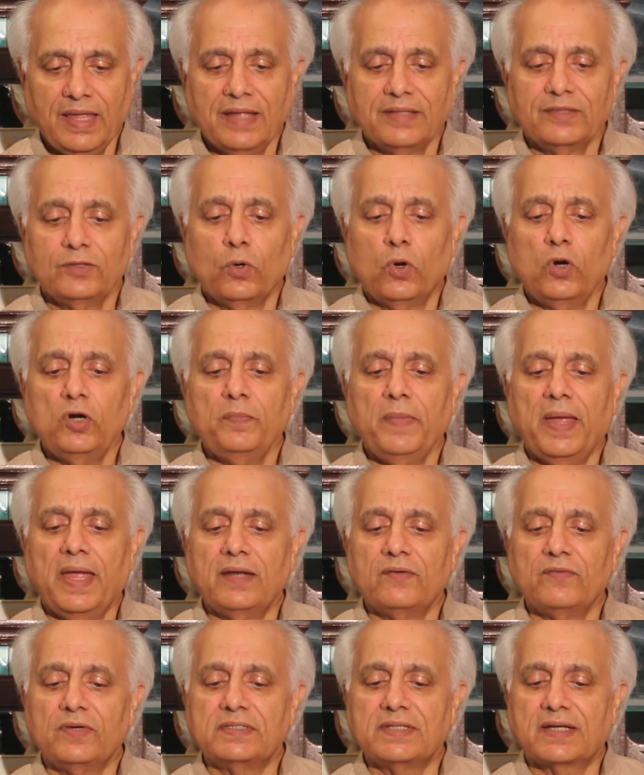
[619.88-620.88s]
The old
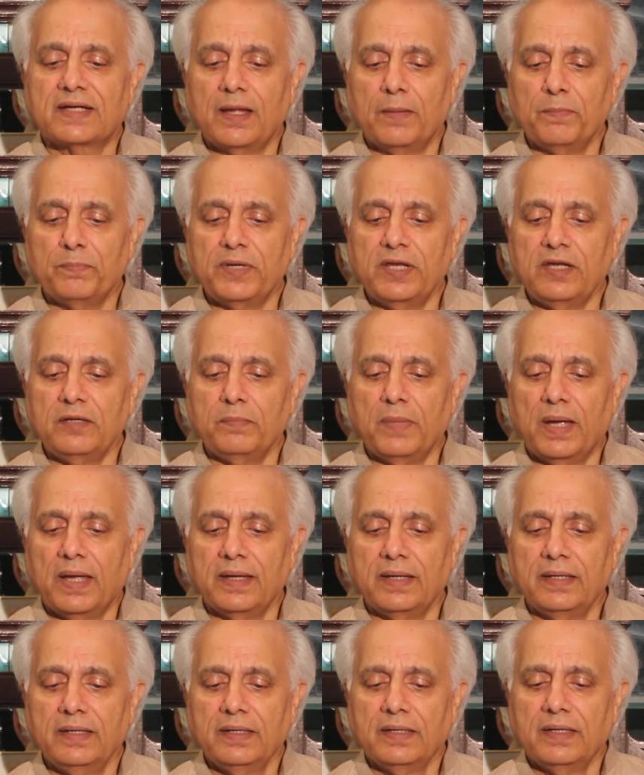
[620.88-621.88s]
man was accompanied
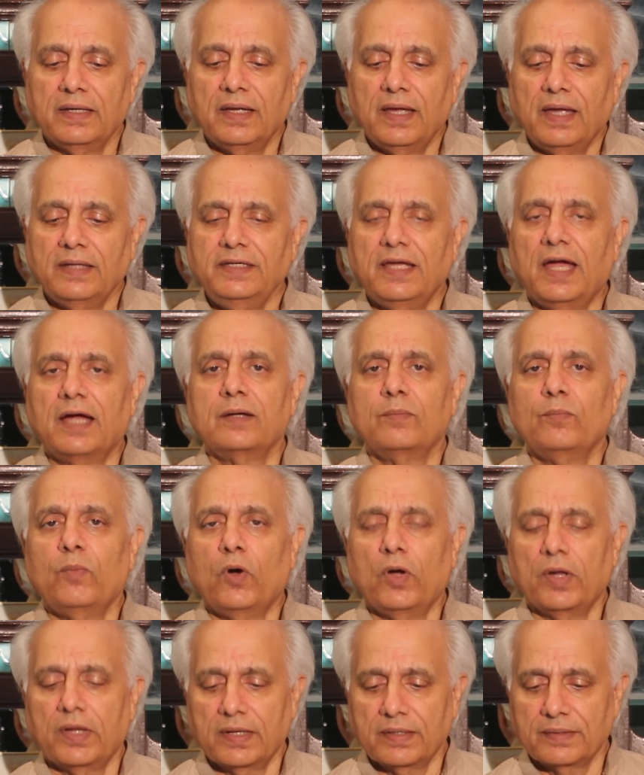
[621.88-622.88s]
by a young
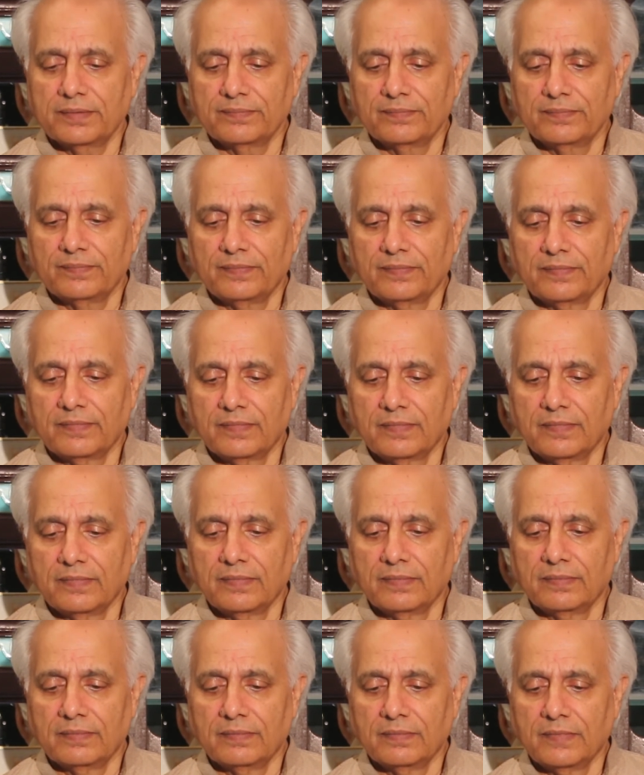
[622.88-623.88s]
boy.
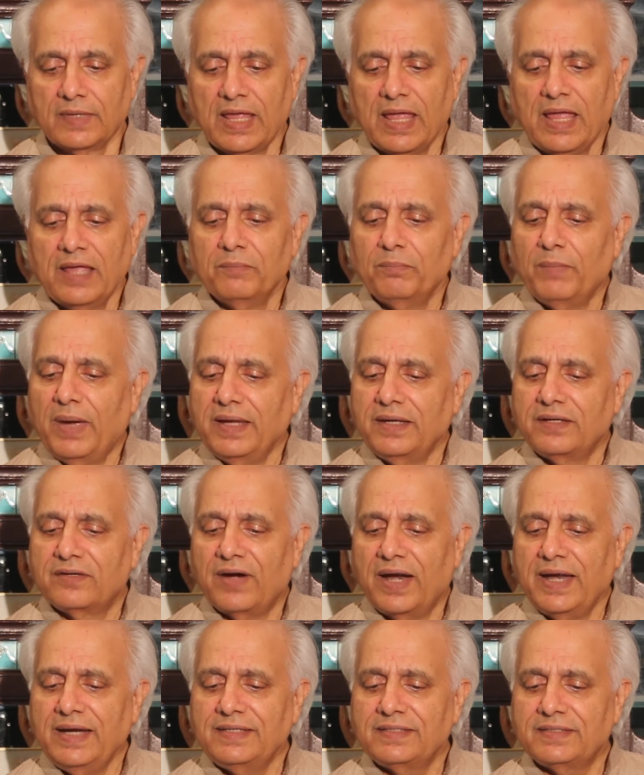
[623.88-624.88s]
My
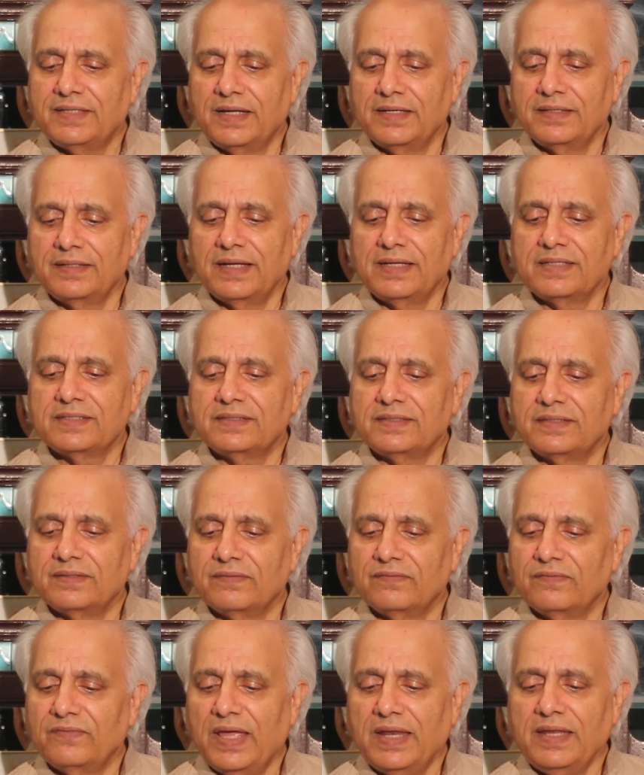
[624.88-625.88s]
grandson is
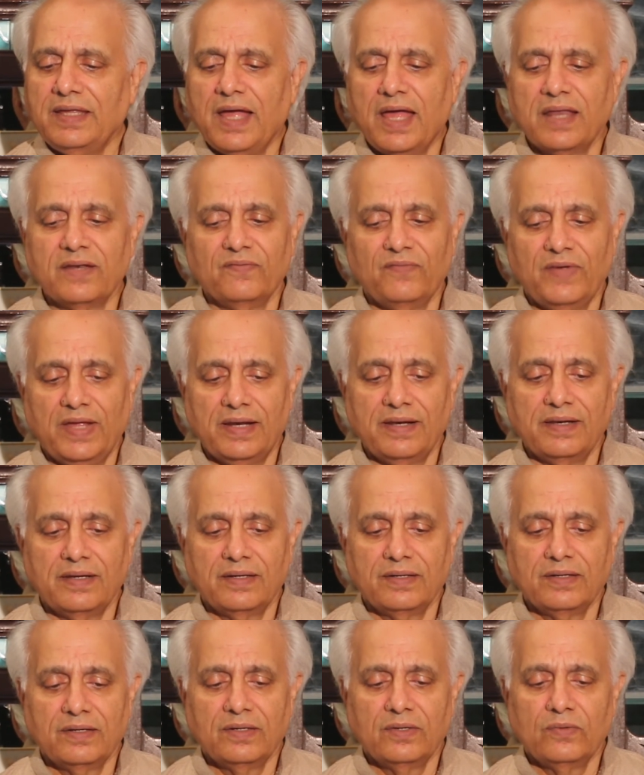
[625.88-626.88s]
very unwell.
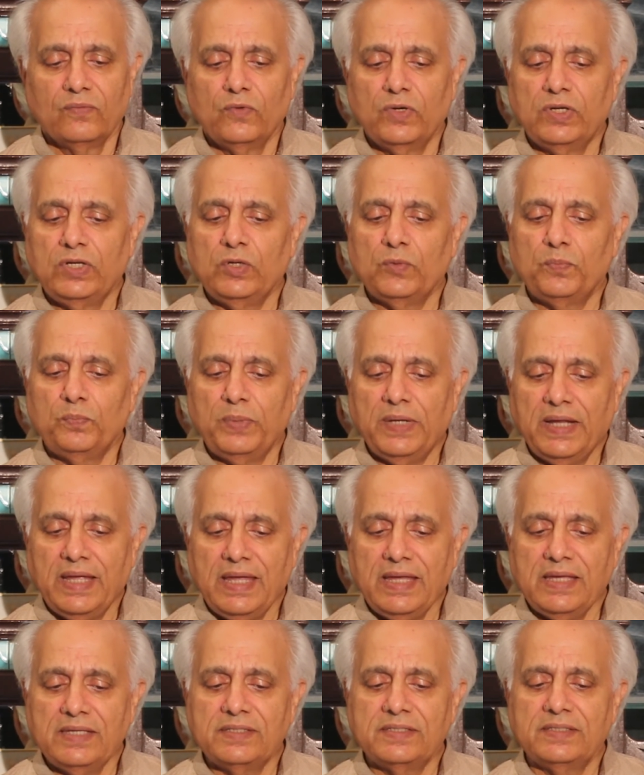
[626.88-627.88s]
Would you
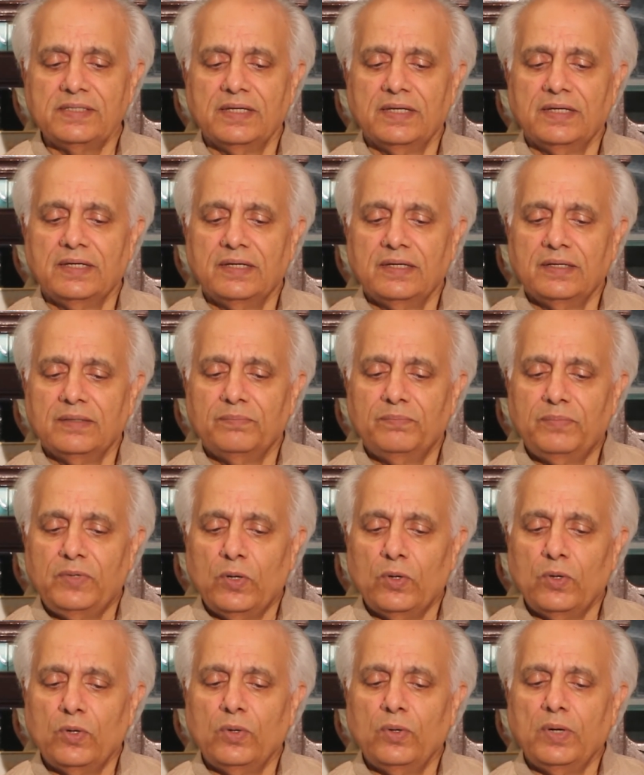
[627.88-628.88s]
please
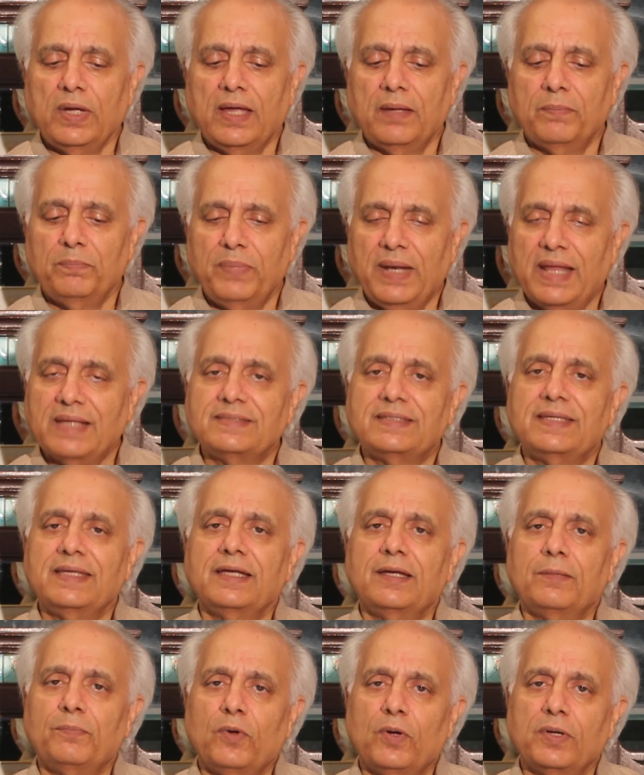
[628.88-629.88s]
blow a
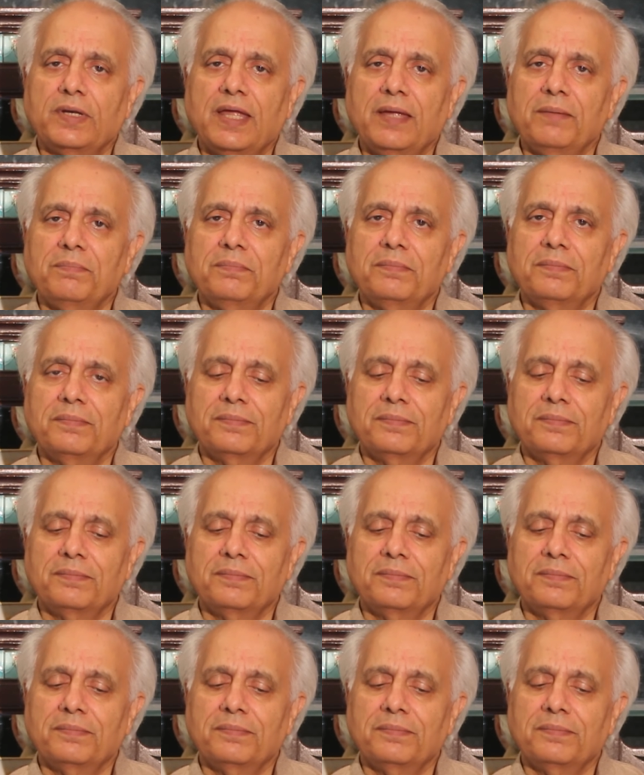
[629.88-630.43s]
blessing upon him?